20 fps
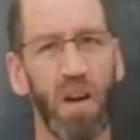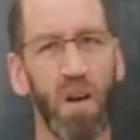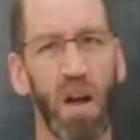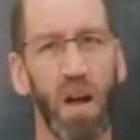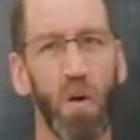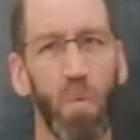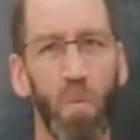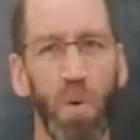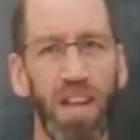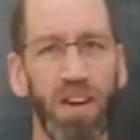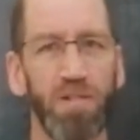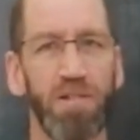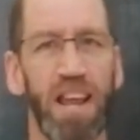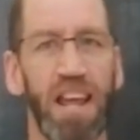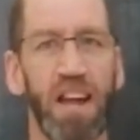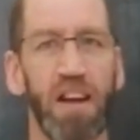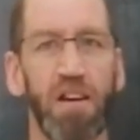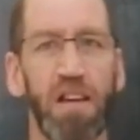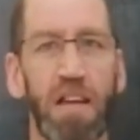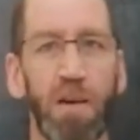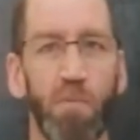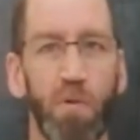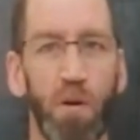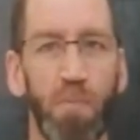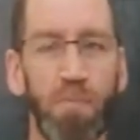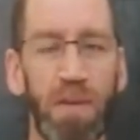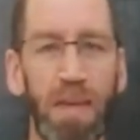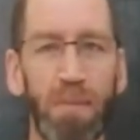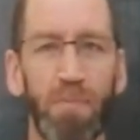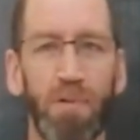a weird area
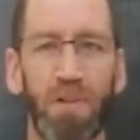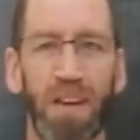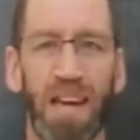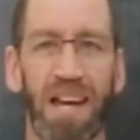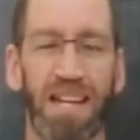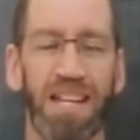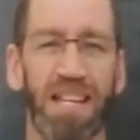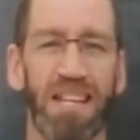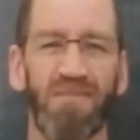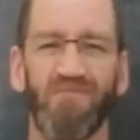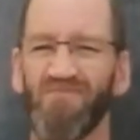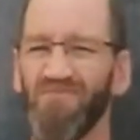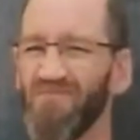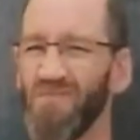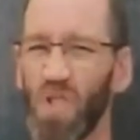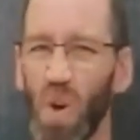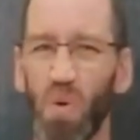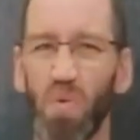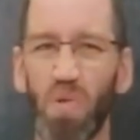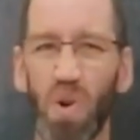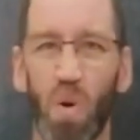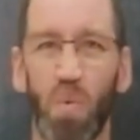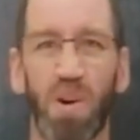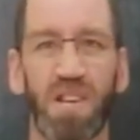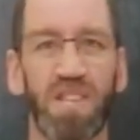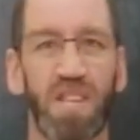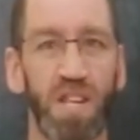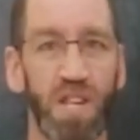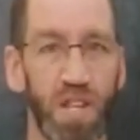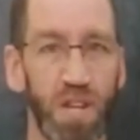where people kind of don't know
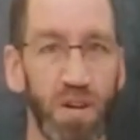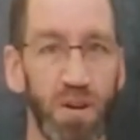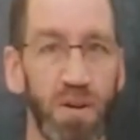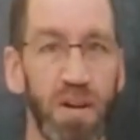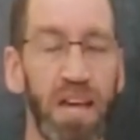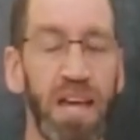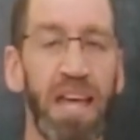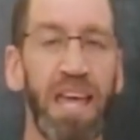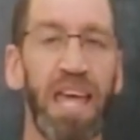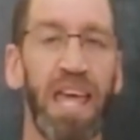what to do.